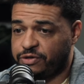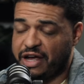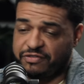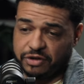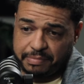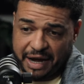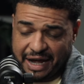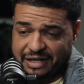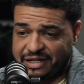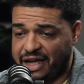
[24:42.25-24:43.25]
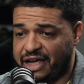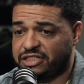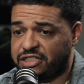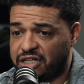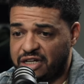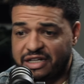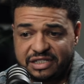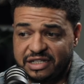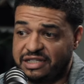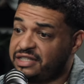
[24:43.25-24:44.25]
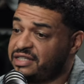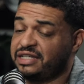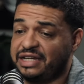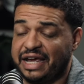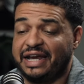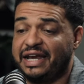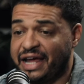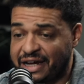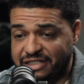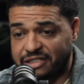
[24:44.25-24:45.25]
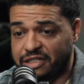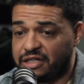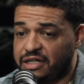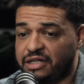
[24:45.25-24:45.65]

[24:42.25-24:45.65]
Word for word: You have your podcast, CCC Atlanta.